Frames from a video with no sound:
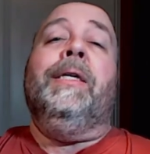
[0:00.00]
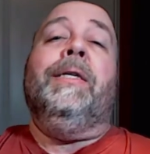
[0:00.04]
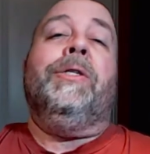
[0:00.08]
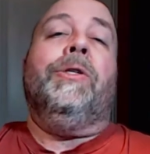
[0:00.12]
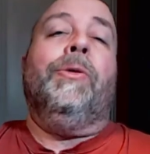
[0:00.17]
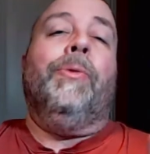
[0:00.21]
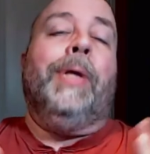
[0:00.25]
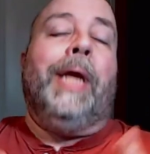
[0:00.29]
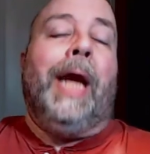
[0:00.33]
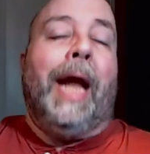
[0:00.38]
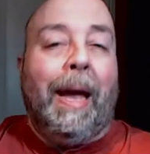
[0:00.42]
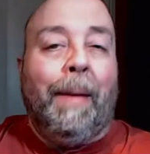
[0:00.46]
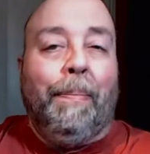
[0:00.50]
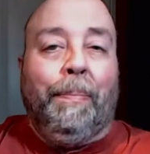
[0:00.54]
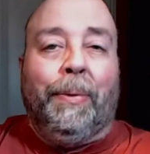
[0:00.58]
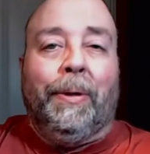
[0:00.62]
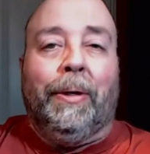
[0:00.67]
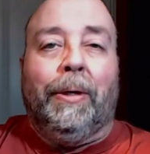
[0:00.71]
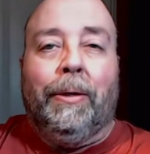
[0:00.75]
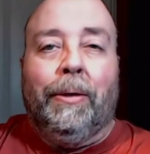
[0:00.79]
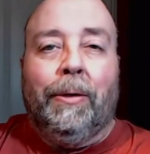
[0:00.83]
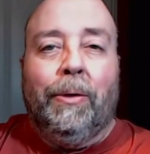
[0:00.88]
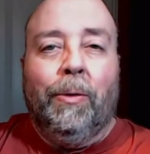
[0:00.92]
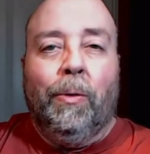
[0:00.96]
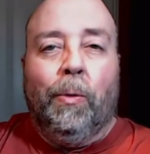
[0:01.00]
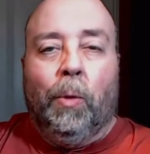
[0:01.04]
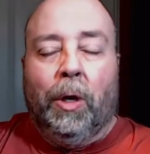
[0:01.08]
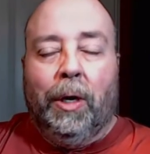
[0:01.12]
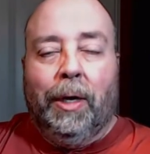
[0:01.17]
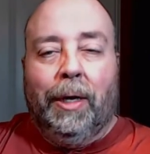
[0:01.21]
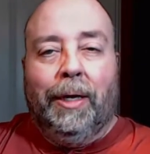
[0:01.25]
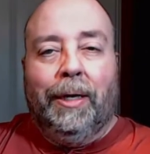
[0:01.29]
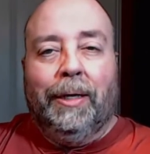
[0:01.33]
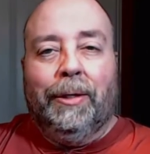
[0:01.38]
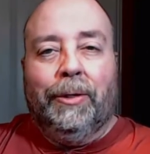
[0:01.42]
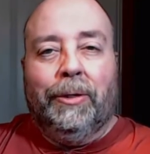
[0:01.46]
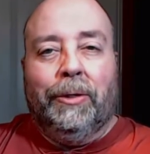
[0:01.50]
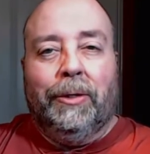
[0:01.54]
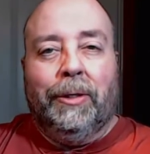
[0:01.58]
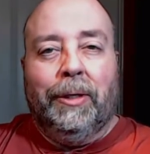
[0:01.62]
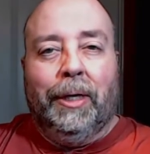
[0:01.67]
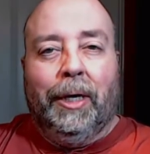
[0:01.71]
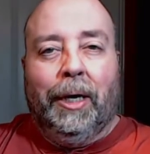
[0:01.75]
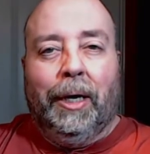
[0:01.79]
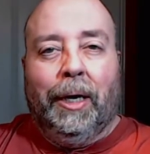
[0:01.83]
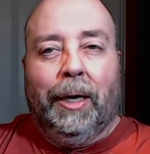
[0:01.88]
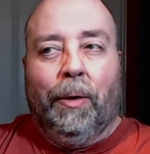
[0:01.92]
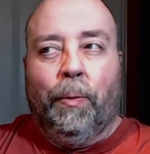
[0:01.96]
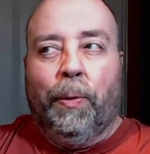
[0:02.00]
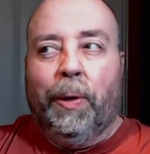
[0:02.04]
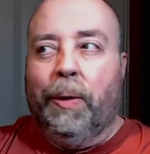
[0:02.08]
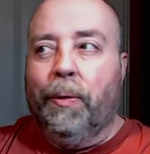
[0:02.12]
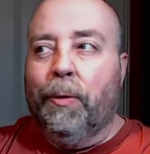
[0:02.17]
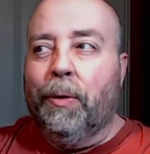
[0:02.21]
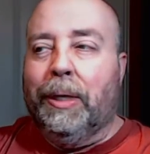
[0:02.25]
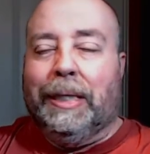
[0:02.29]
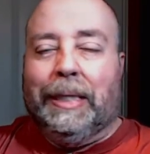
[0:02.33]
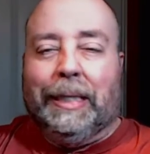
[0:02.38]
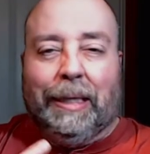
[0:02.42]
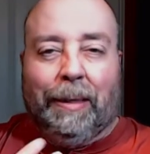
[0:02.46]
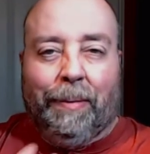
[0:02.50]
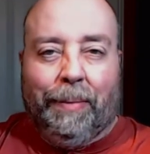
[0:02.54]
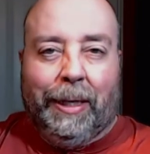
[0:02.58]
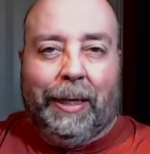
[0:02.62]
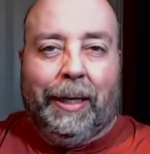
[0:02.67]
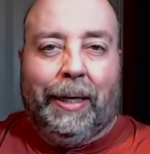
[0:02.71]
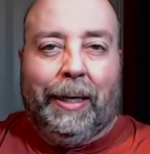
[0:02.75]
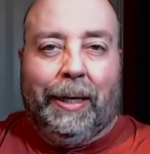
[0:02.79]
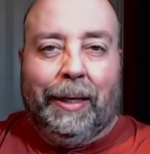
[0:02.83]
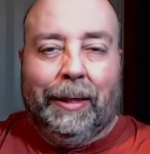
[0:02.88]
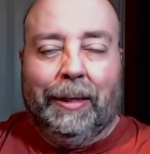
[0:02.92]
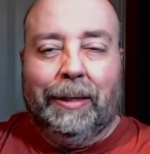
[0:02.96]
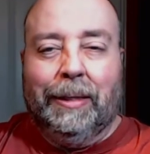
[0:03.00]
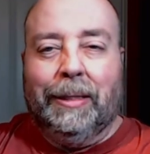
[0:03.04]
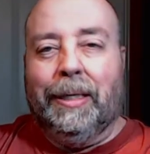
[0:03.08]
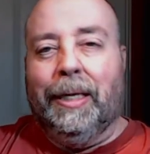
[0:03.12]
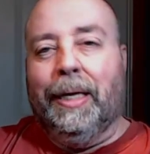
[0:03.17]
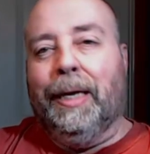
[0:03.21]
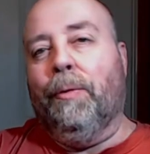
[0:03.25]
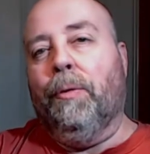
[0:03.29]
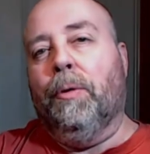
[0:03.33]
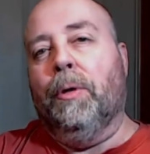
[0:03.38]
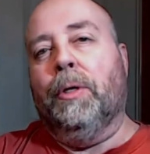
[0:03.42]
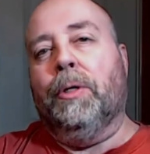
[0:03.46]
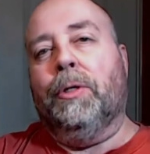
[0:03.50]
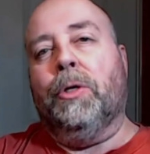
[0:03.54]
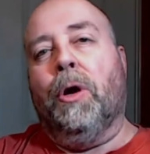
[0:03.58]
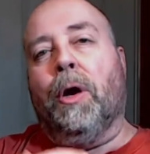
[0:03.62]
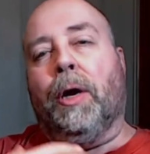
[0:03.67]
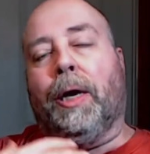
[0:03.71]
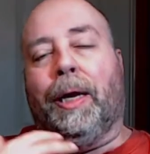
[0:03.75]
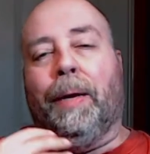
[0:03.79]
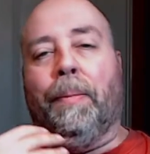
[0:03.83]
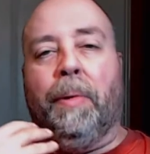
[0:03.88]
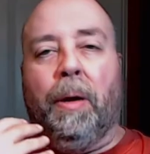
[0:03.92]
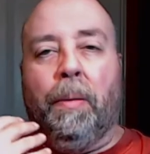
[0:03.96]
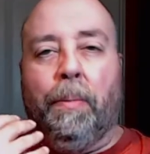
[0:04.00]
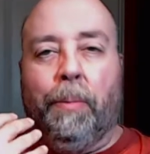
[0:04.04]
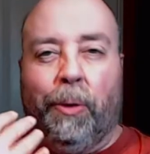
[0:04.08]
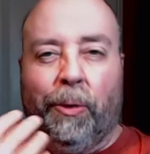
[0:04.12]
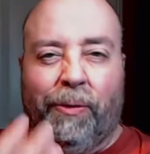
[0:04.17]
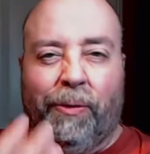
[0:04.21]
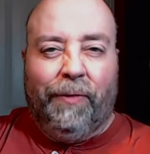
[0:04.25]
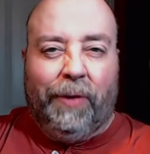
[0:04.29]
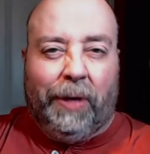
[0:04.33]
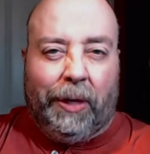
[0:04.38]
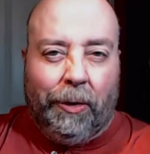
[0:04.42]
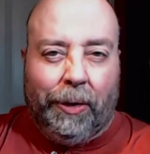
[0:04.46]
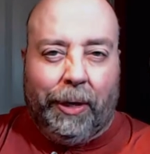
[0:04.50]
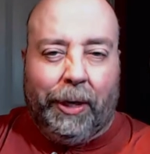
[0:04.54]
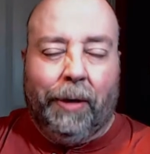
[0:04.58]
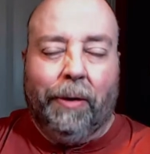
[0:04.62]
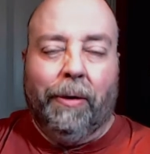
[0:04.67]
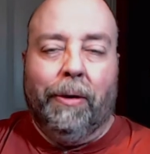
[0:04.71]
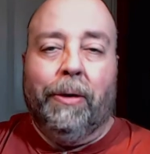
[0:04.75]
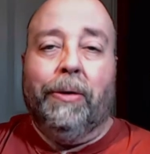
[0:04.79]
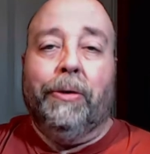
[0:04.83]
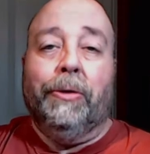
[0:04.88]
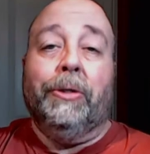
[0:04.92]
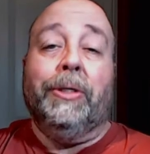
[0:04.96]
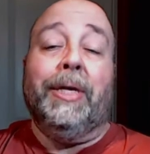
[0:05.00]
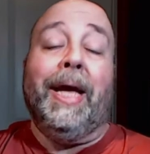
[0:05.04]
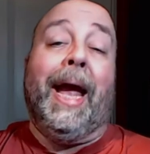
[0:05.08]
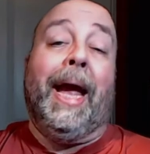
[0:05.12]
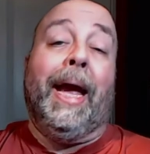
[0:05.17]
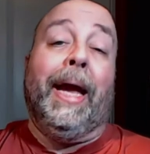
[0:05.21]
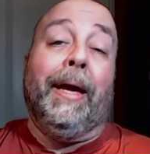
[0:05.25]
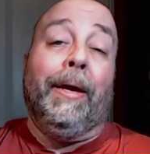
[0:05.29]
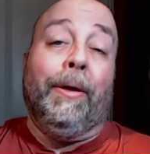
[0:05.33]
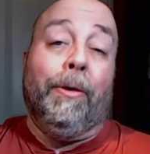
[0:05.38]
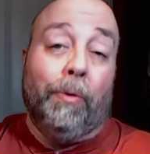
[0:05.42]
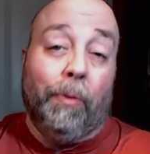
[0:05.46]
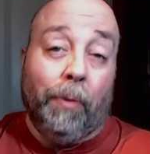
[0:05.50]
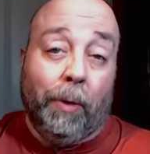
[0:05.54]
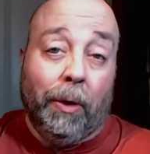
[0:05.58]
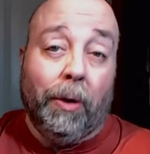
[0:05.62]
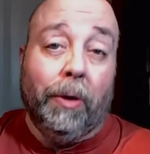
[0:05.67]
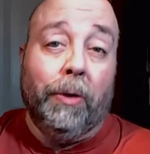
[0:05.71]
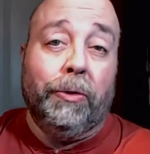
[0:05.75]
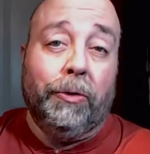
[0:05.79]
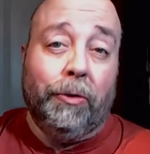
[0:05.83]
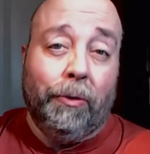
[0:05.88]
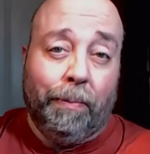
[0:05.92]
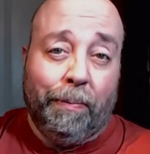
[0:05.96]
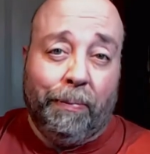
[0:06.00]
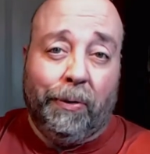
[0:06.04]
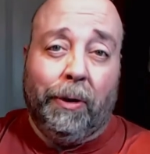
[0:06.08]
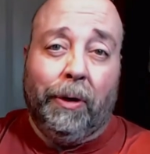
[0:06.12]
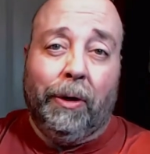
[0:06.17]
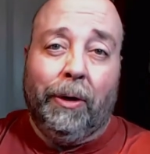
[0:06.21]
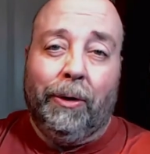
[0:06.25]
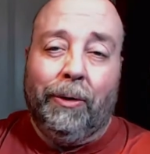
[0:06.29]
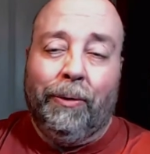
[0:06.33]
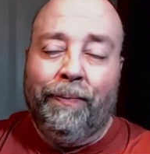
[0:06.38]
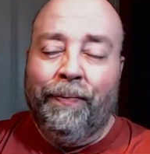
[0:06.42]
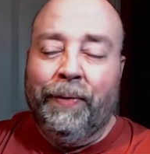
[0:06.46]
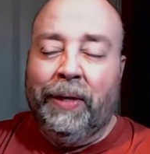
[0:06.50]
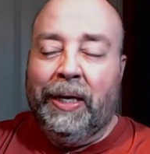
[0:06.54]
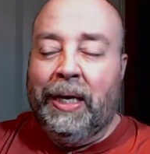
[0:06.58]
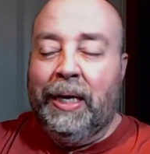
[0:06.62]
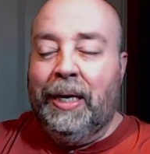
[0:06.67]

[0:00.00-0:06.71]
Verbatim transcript: So what happened was uh, we were exhibiting at this thing. We were talking about VO Heroes and Rehearsal Pro,